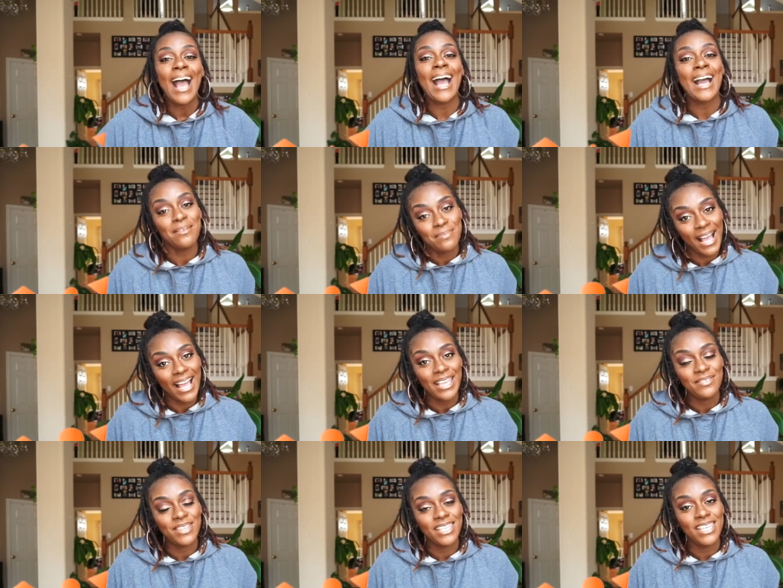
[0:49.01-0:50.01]

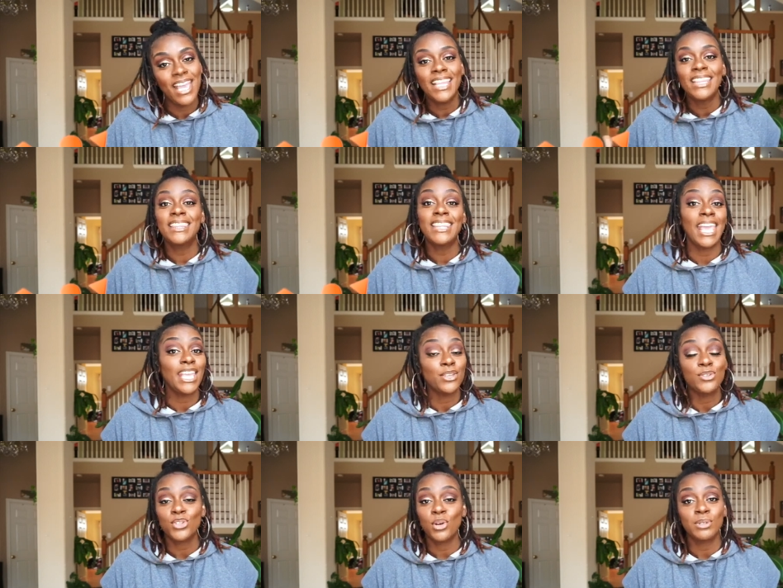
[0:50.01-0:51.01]
I'm Ivy. Thank
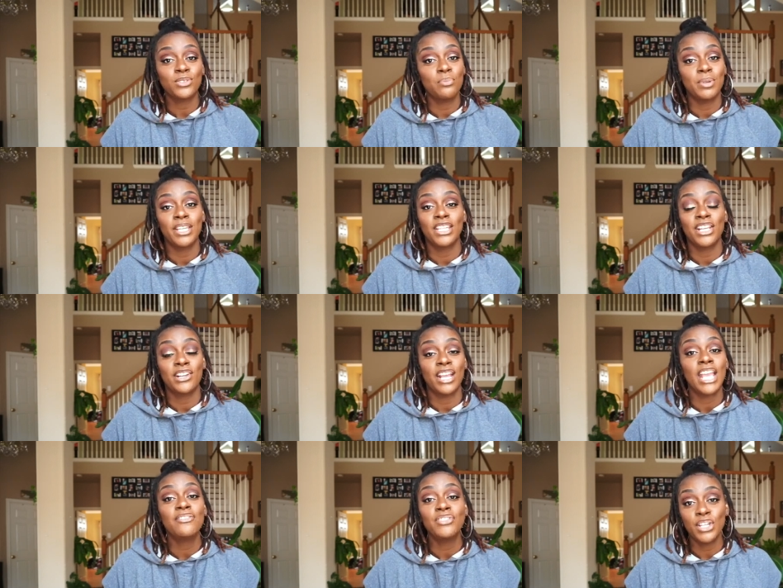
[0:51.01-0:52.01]
you so much for being here.
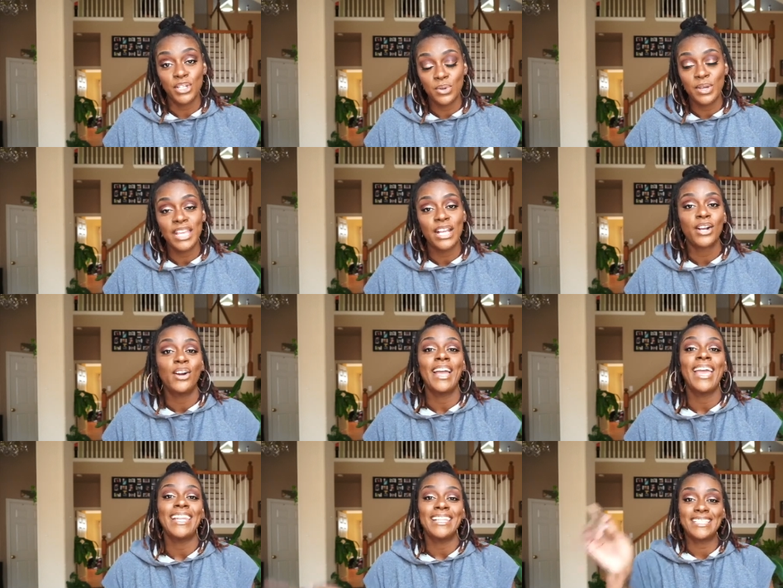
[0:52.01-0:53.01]
If you're new here, go
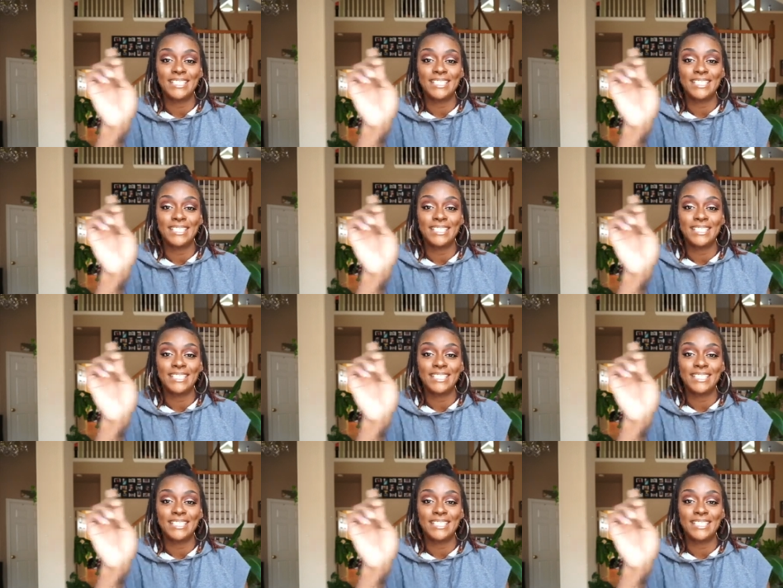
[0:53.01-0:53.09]
ahead and